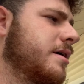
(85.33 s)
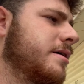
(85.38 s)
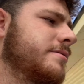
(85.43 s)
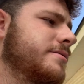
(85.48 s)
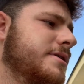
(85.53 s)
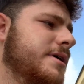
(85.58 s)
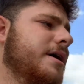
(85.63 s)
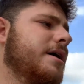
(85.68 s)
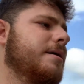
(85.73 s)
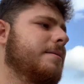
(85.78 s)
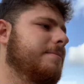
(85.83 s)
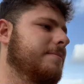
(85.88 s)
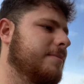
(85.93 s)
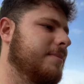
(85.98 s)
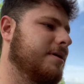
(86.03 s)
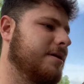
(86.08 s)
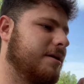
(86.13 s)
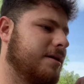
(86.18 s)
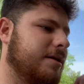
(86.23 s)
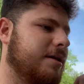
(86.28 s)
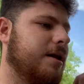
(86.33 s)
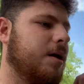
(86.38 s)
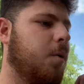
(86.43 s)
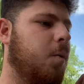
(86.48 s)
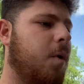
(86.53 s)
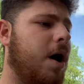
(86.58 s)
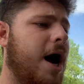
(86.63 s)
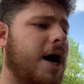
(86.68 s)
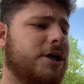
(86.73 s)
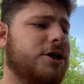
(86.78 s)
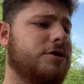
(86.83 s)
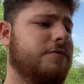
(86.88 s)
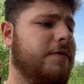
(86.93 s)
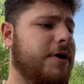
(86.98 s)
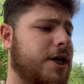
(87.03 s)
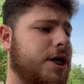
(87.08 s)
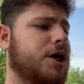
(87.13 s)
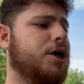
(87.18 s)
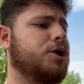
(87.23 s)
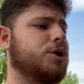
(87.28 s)
to watch
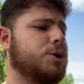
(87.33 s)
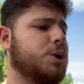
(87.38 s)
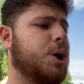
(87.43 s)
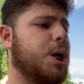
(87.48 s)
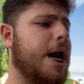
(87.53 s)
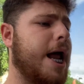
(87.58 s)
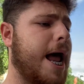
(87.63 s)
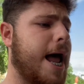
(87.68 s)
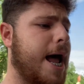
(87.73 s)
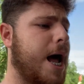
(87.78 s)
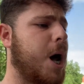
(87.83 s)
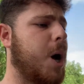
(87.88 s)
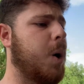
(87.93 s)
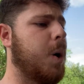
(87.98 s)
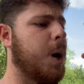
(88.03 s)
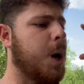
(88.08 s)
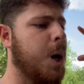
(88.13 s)
videos on I